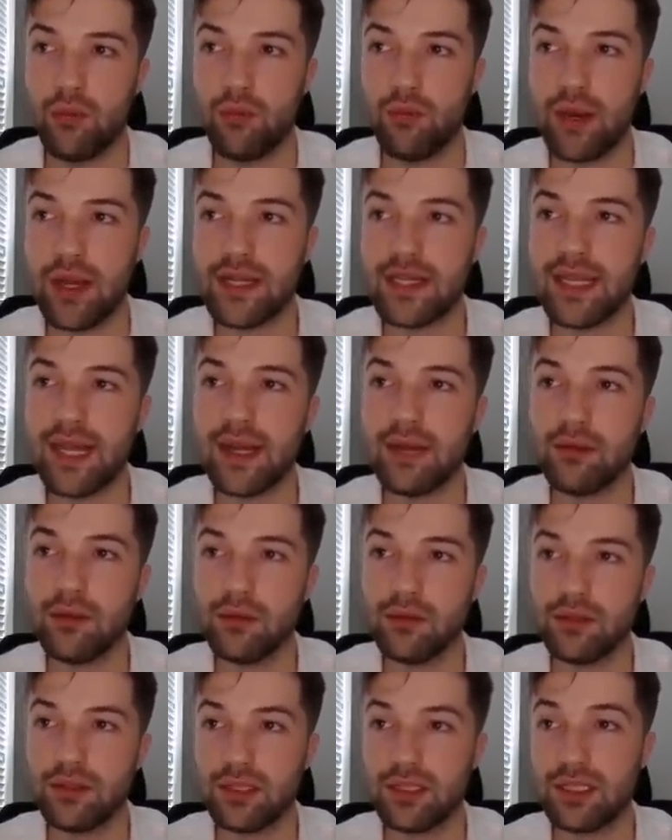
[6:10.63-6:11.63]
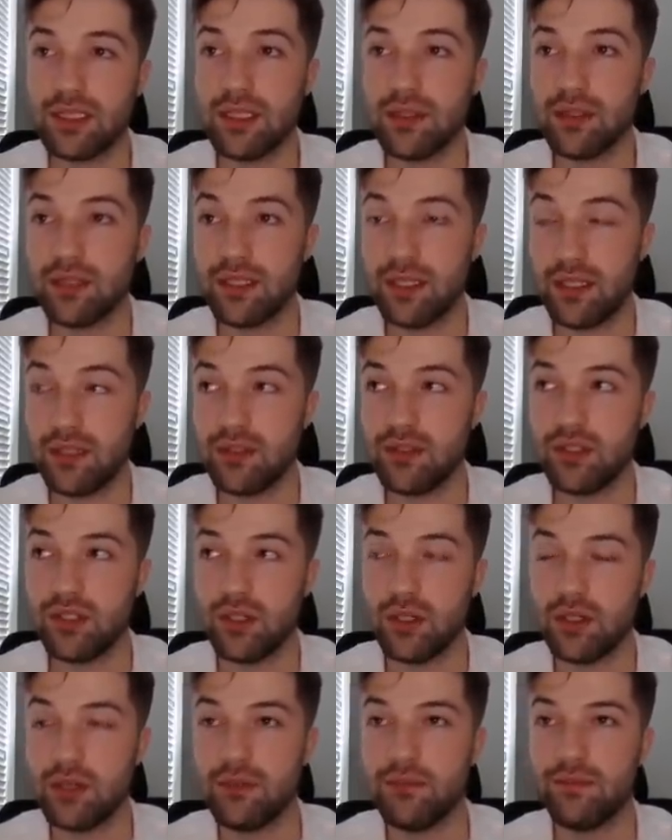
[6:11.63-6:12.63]
Right tackle still is a
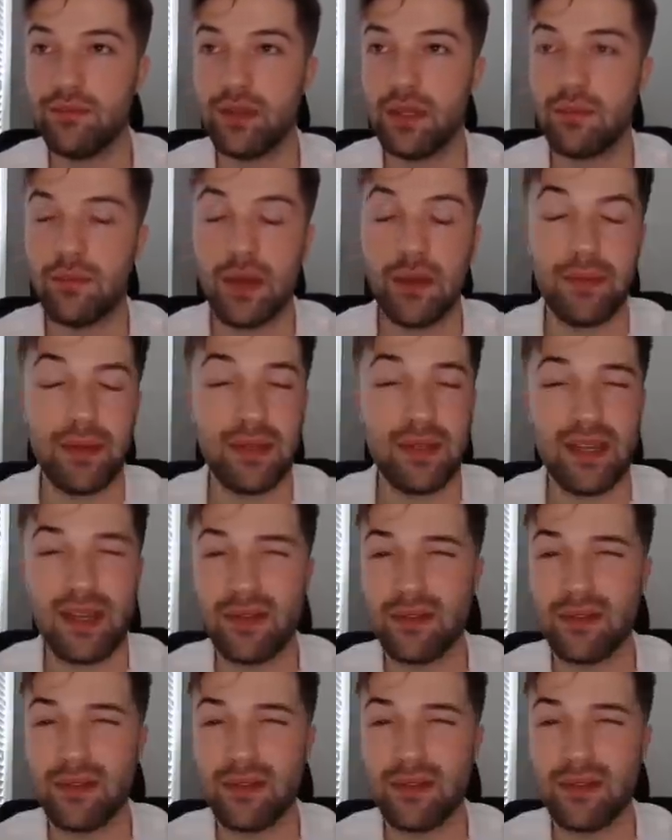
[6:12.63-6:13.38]
concern, in my opinion.